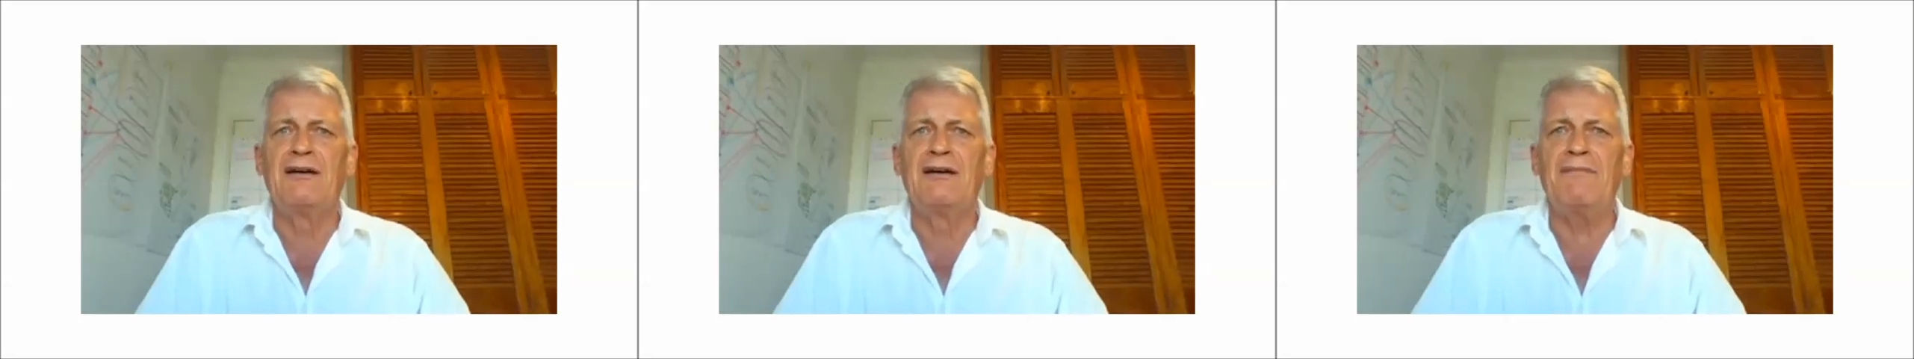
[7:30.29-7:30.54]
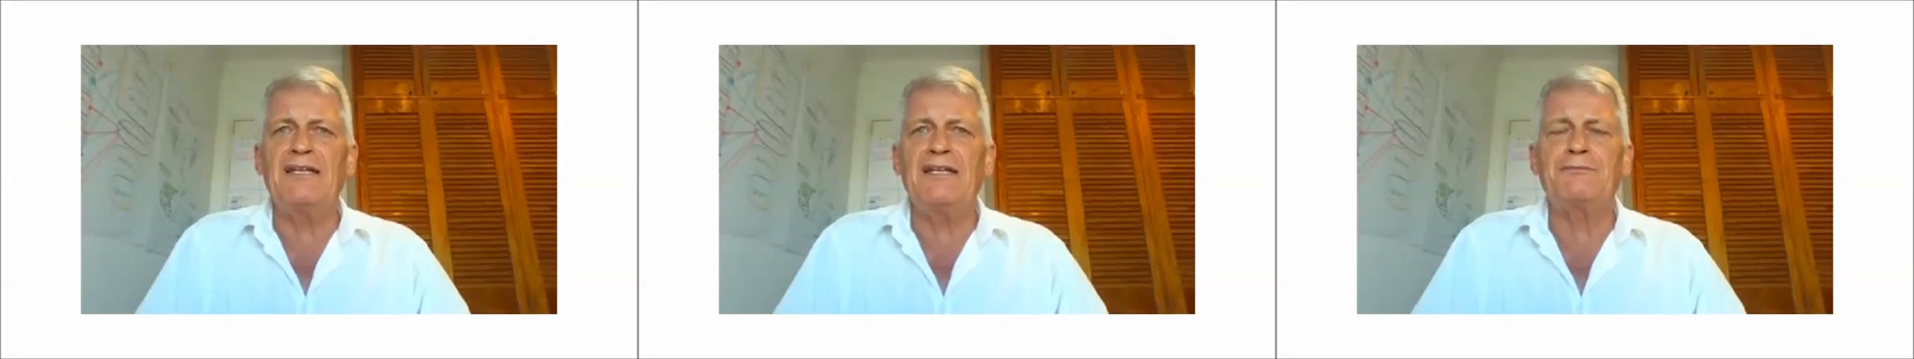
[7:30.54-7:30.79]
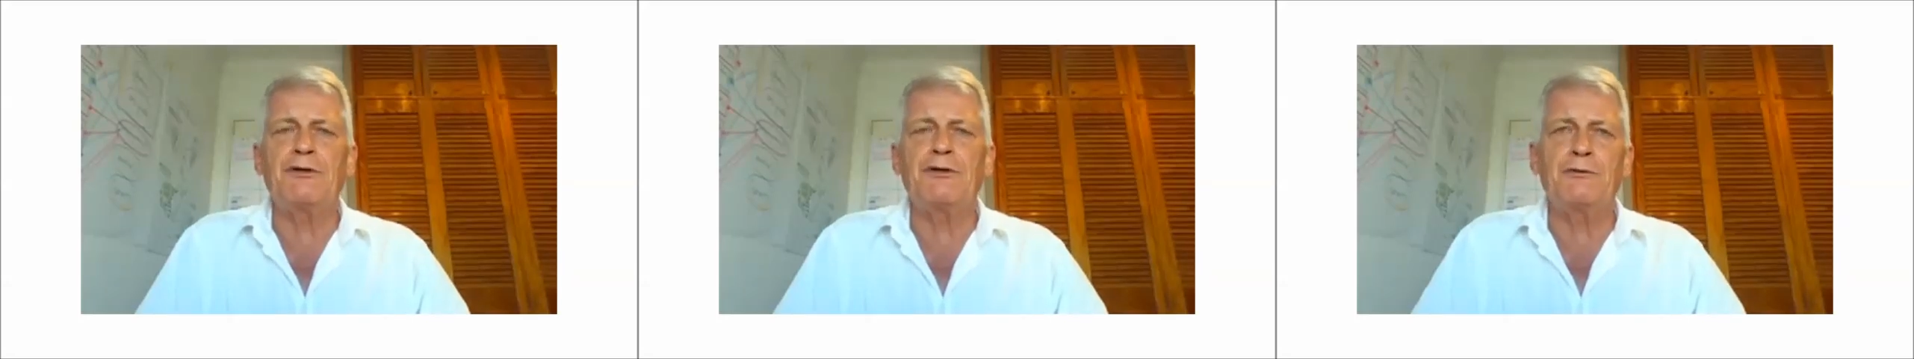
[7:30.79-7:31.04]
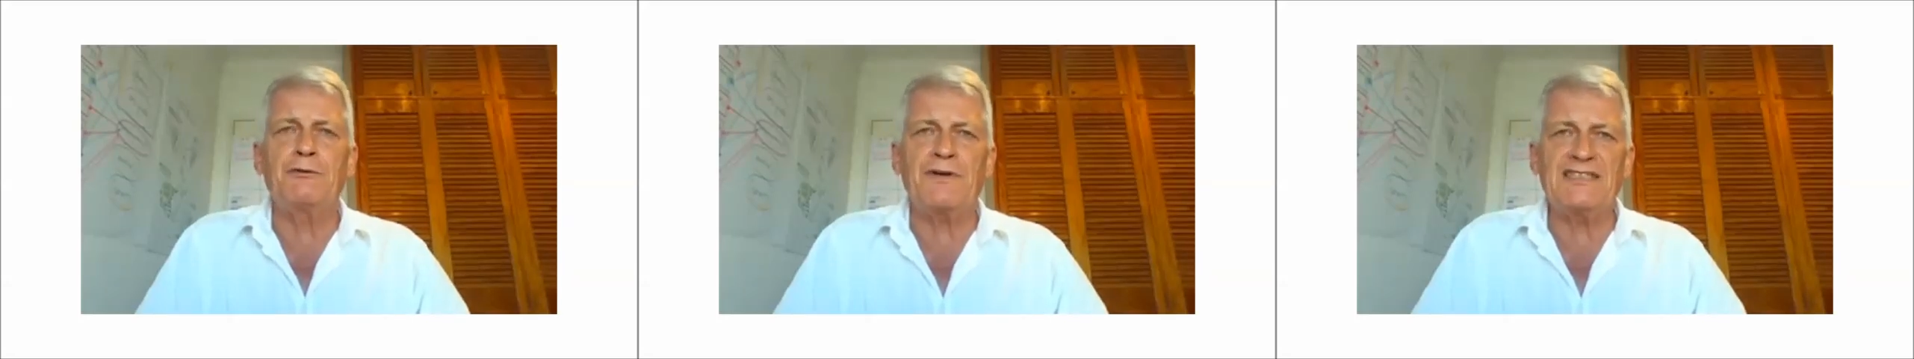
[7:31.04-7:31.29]
made
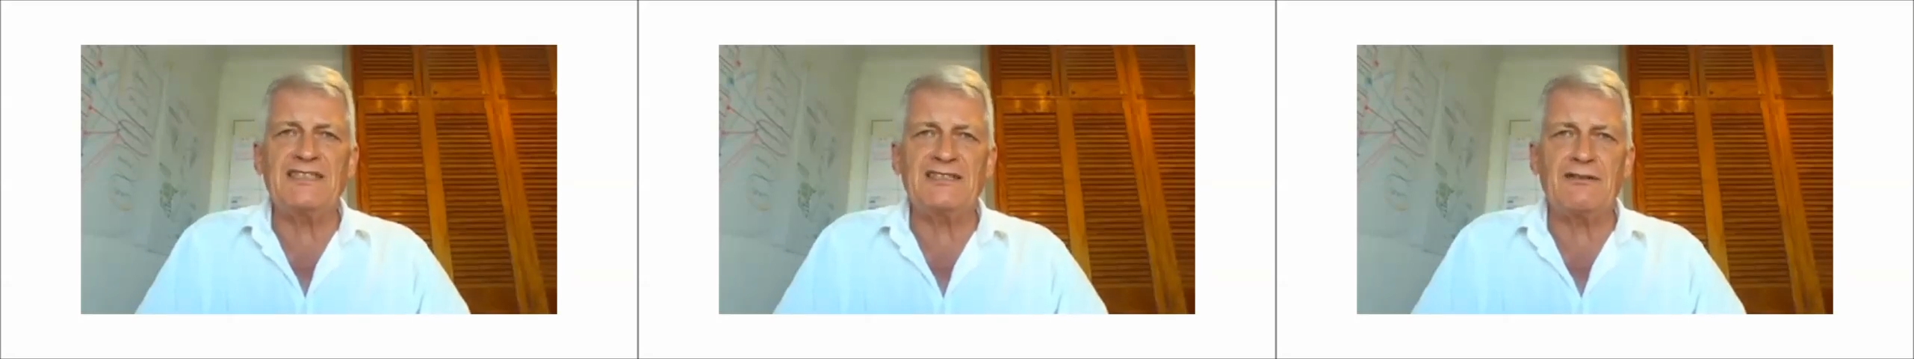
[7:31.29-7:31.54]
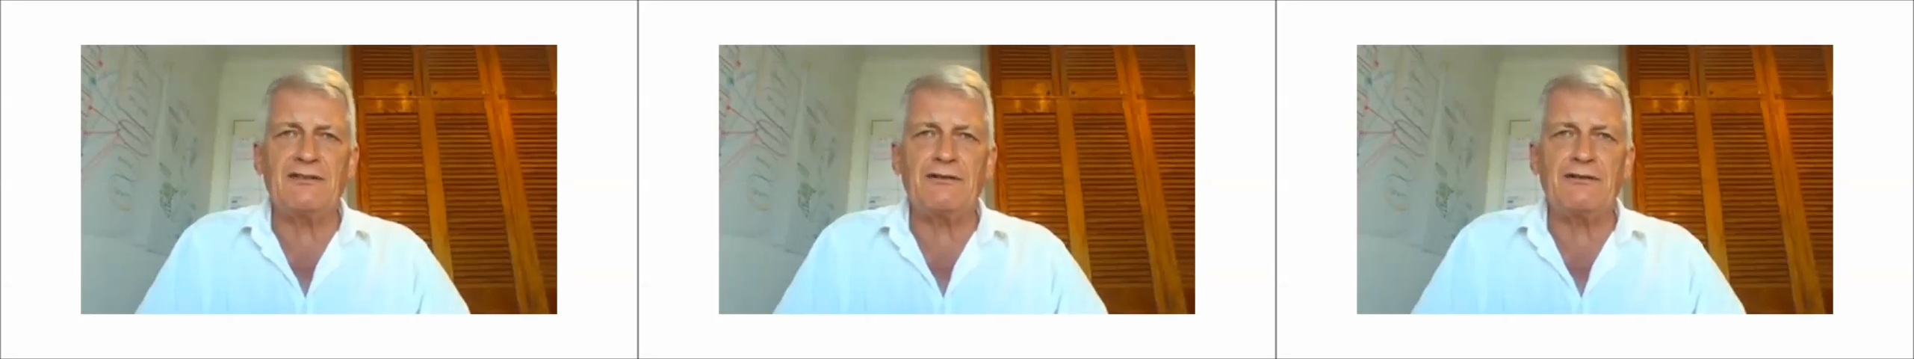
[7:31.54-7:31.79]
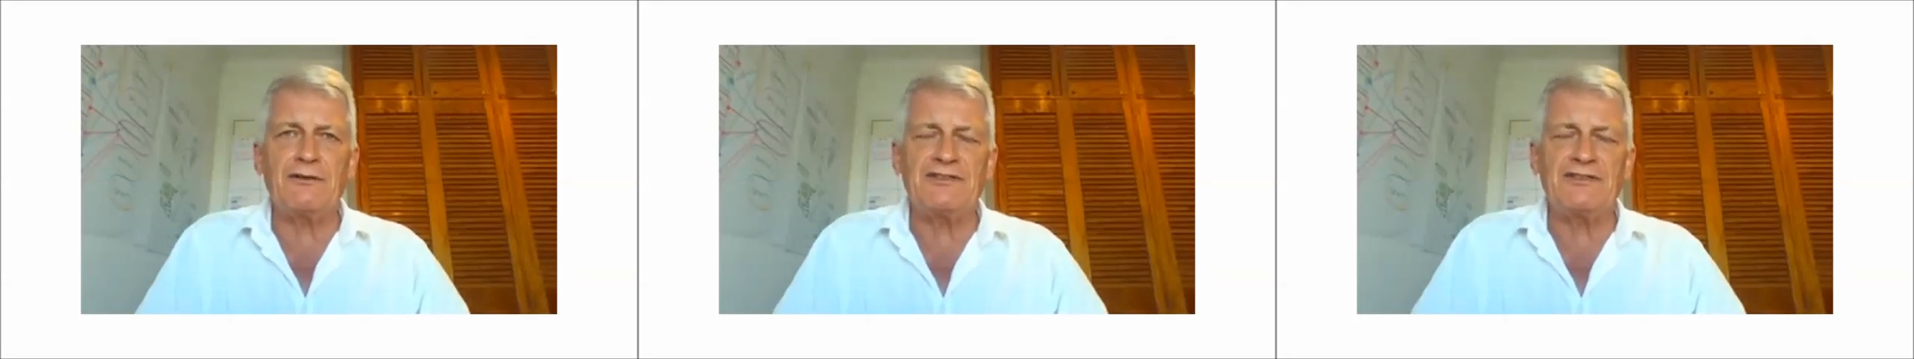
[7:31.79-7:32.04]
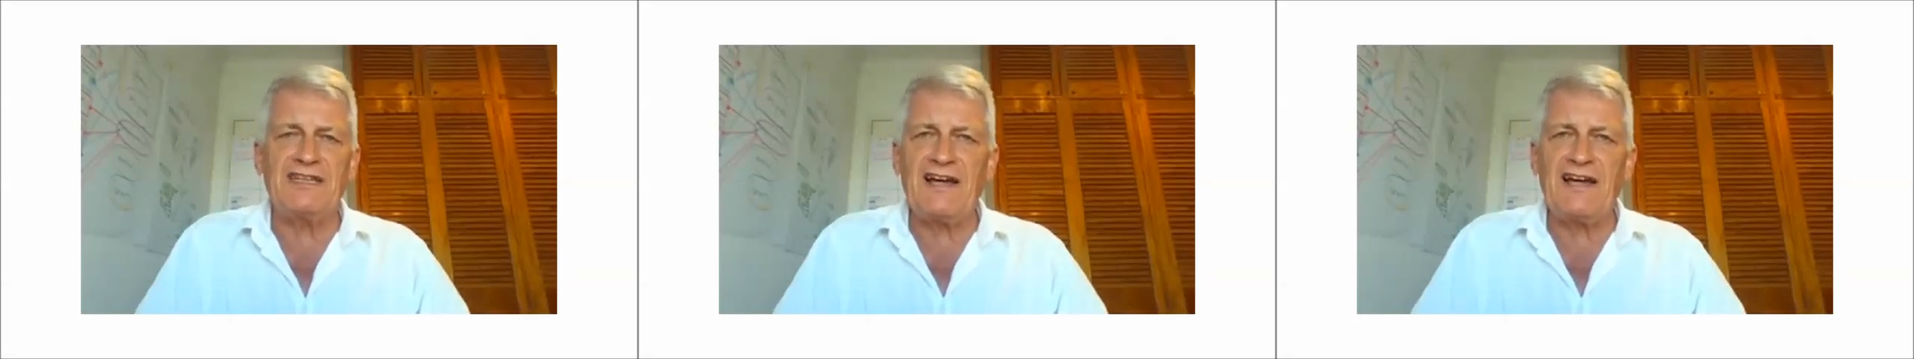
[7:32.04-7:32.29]
progress, or
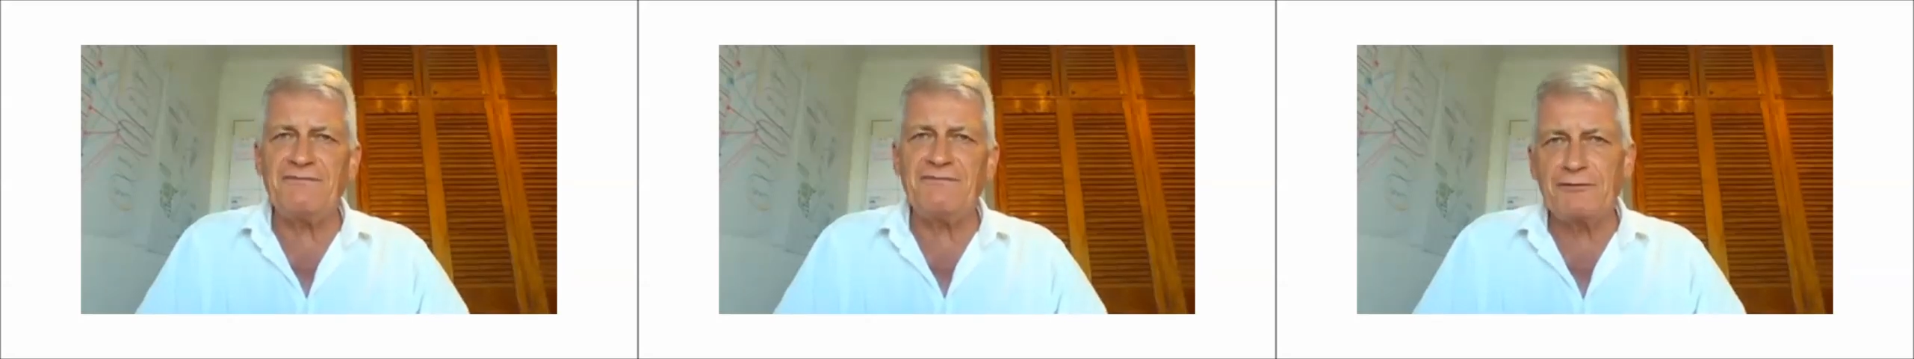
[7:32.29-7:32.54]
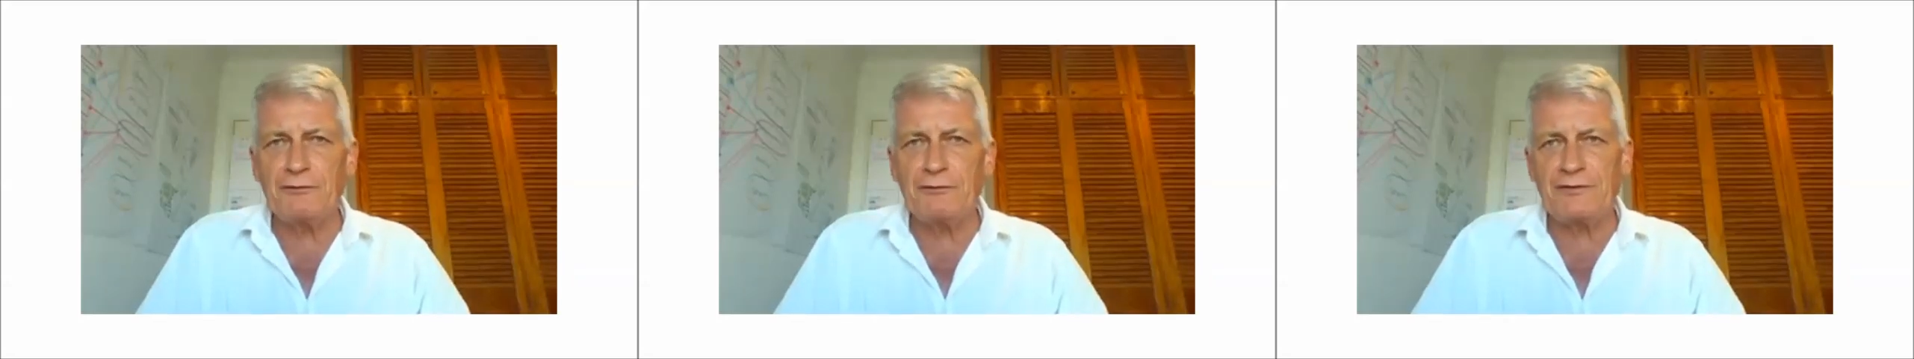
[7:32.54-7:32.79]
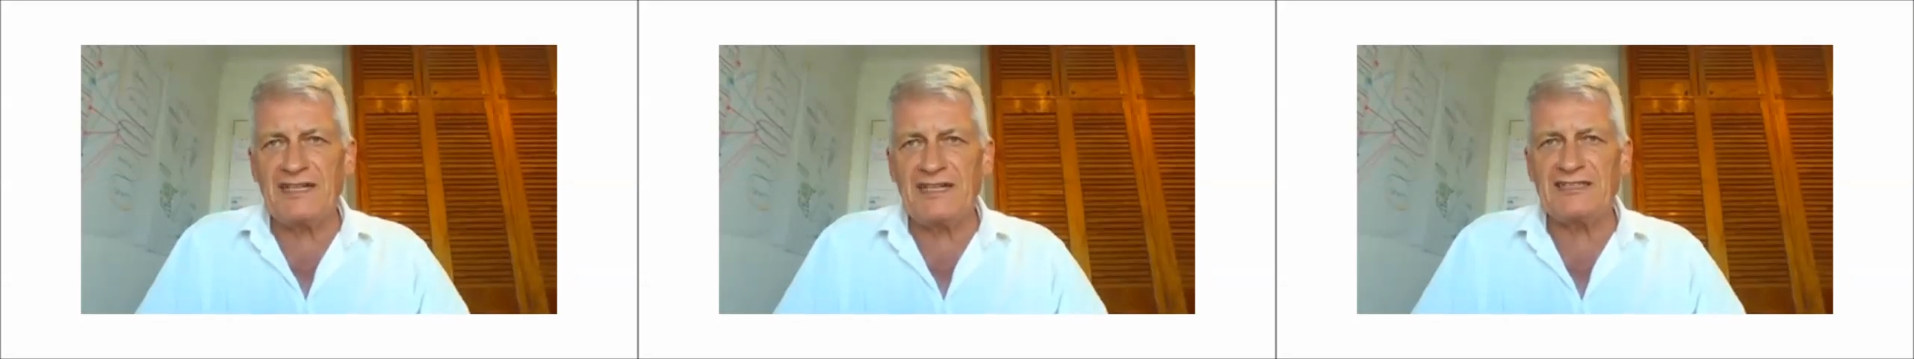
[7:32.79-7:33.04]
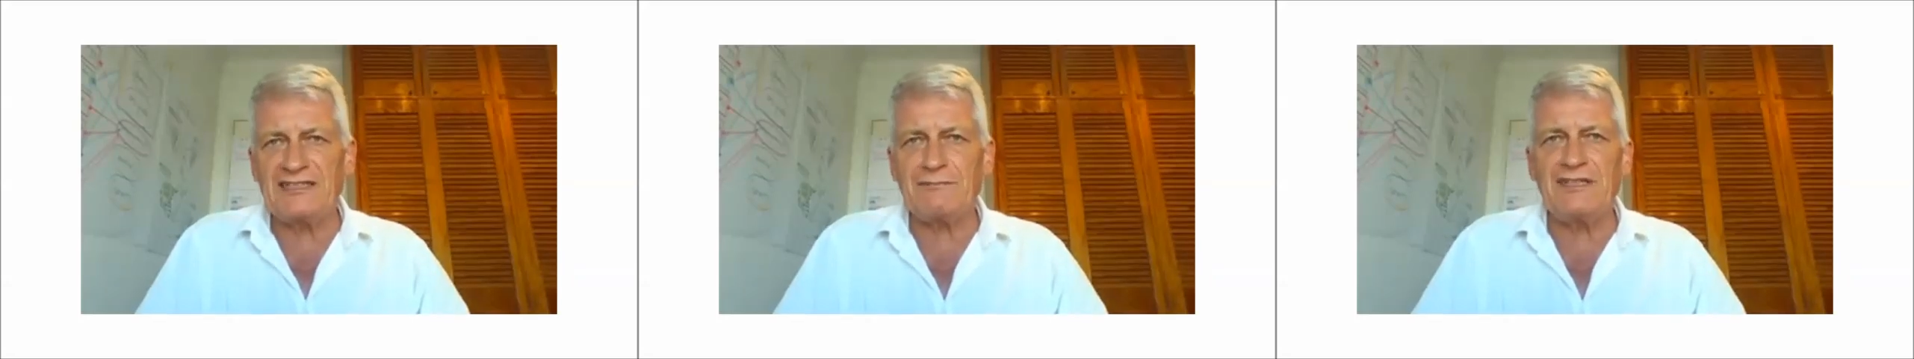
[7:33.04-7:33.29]
not enough progress,